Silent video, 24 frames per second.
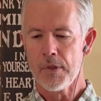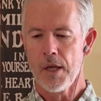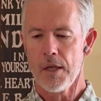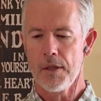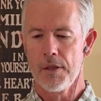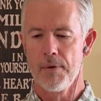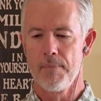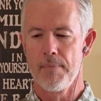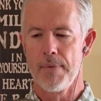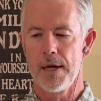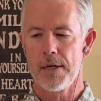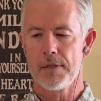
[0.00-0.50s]
The
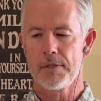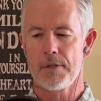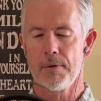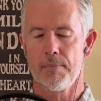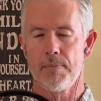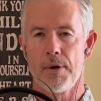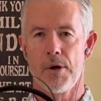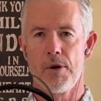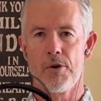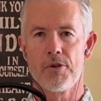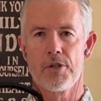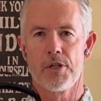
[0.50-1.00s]
best
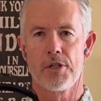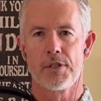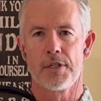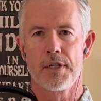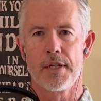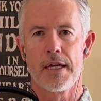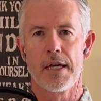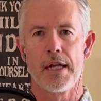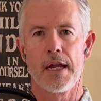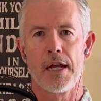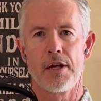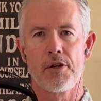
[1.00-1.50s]
approach is to
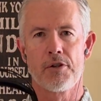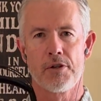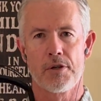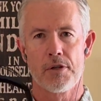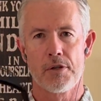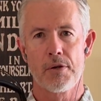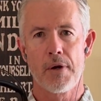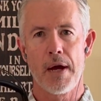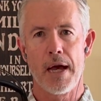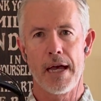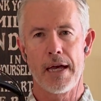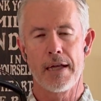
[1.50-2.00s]
get a
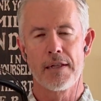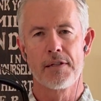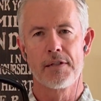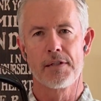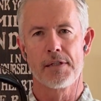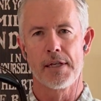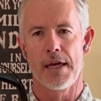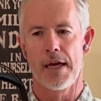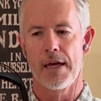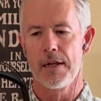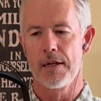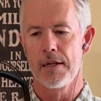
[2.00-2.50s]
true
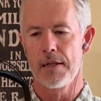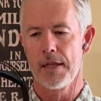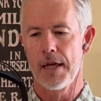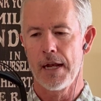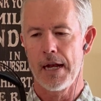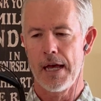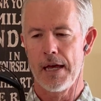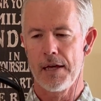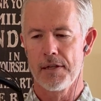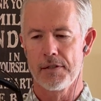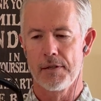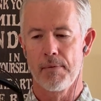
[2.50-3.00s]
headset that
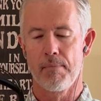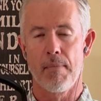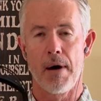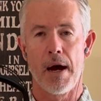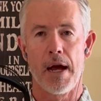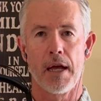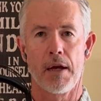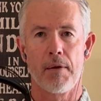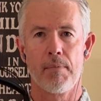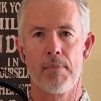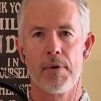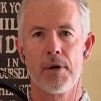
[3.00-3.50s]
has a
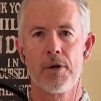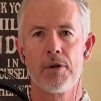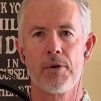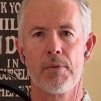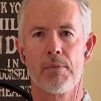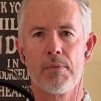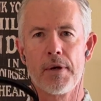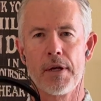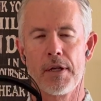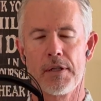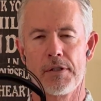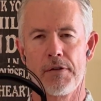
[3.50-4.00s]
mic boom,
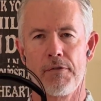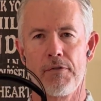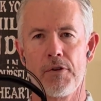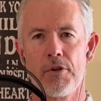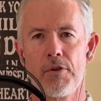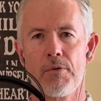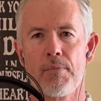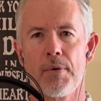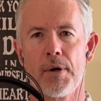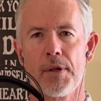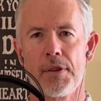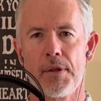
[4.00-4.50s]
because if you can
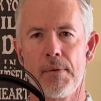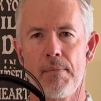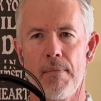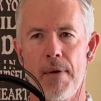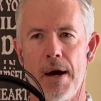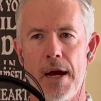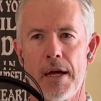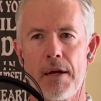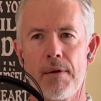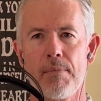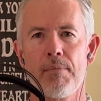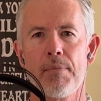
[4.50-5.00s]
put the
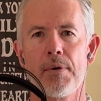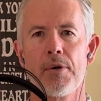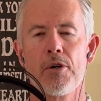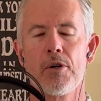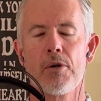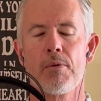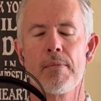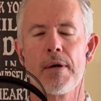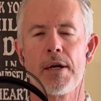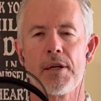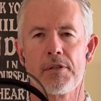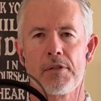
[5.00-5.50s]
mic
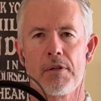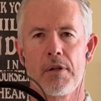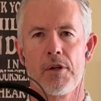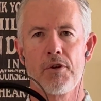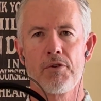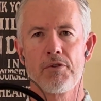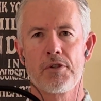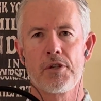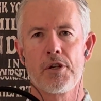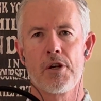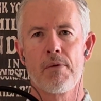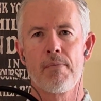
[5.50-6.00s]
boom as
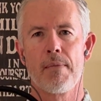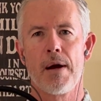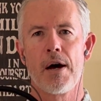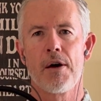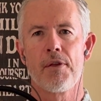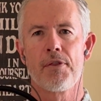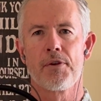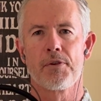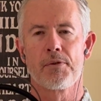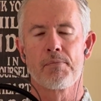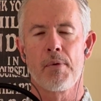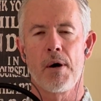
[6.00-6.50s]
close to your mouth
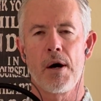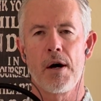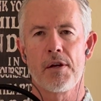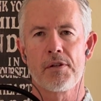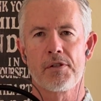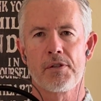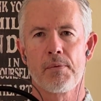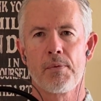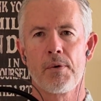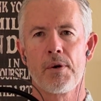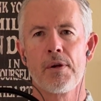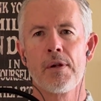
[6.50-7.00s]
as
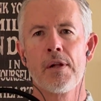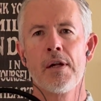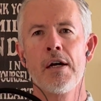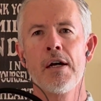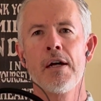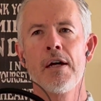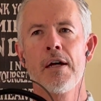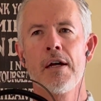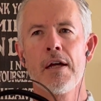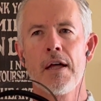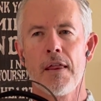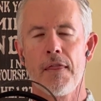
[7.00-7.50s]
possible,
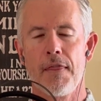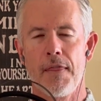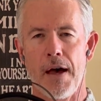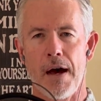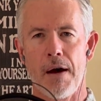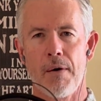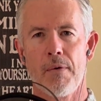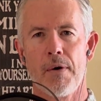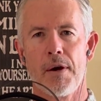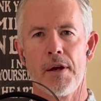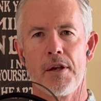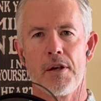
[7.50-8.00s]

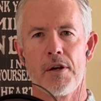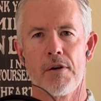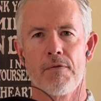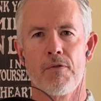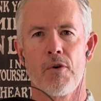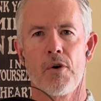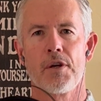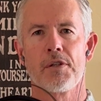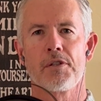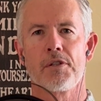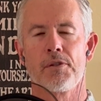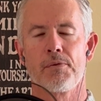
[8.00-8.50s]
that way your
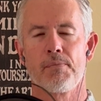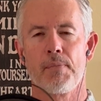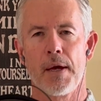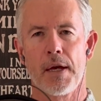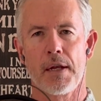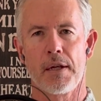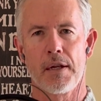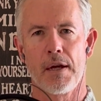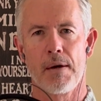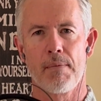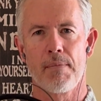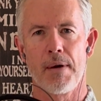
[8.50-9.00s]
voice is
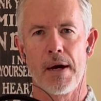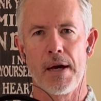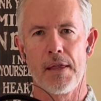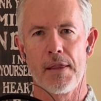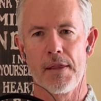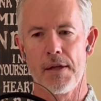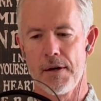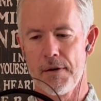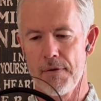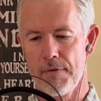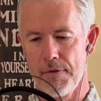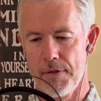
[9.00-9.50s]
picked up by
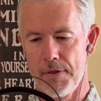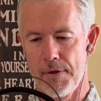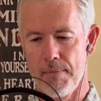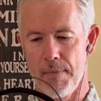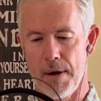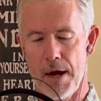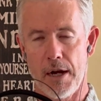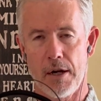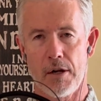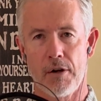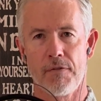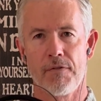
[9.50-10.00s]
the
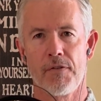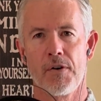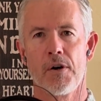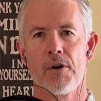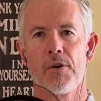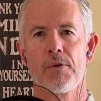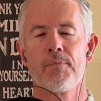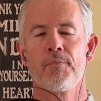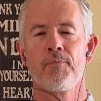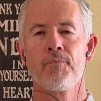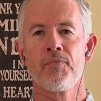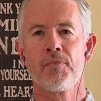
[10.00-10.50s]

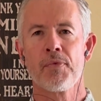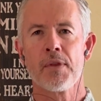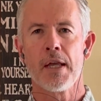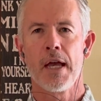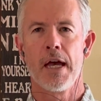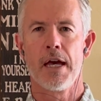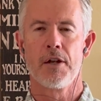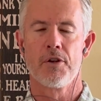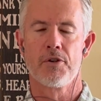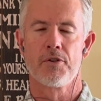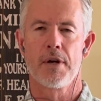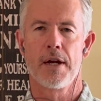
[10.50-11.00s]
microphone
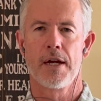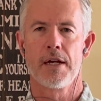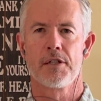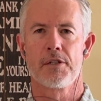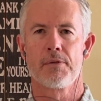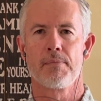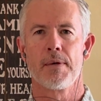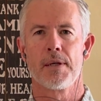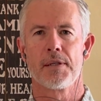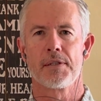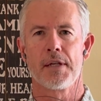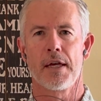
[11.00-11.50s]
and
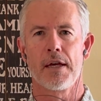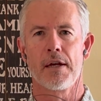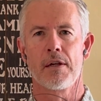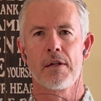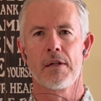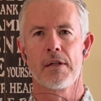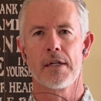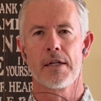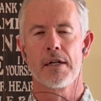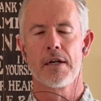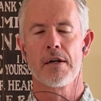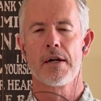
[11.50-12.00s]
transmits a
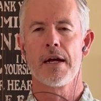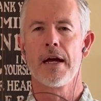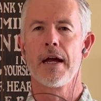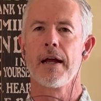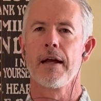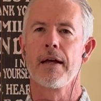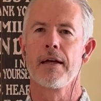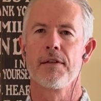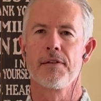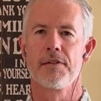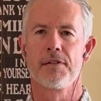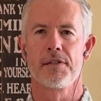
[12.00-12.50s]
clear and
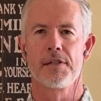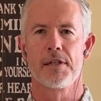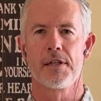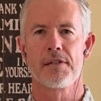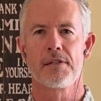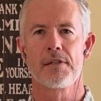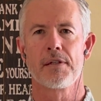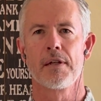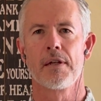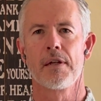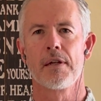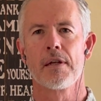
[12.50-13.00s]

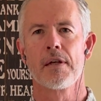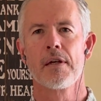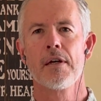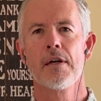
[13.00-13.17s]
consistent